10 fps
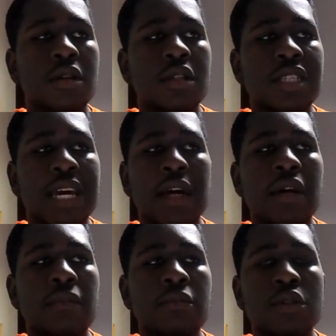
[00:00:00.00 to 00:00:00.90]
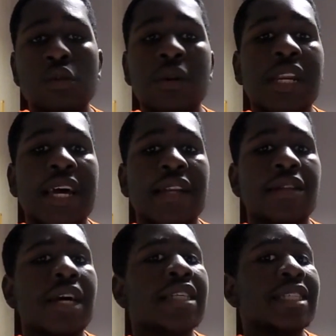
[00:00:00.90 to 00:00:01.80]
um, storyline
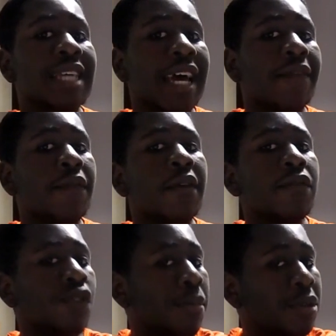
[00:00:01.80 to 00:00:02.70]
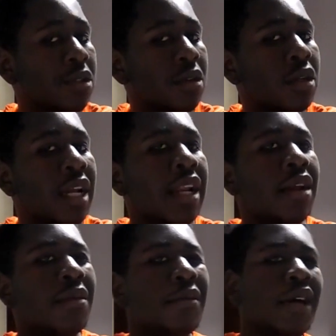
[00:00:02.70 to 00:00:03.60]
aside for a few episodes and then